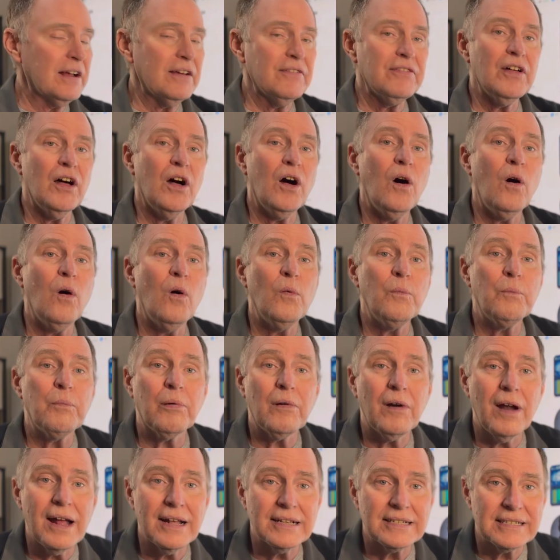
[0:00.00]
of the whole
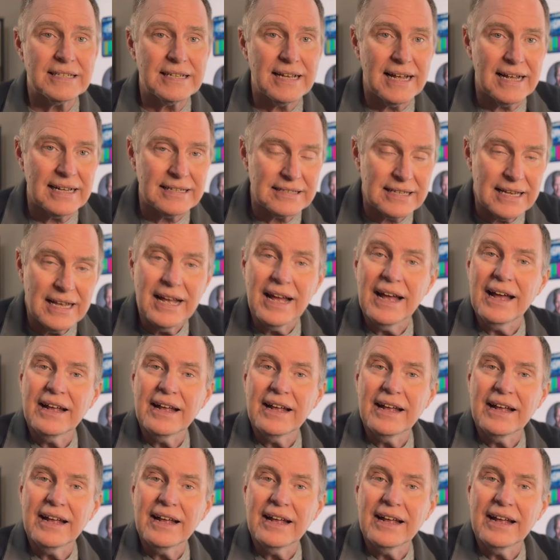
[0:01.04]
process.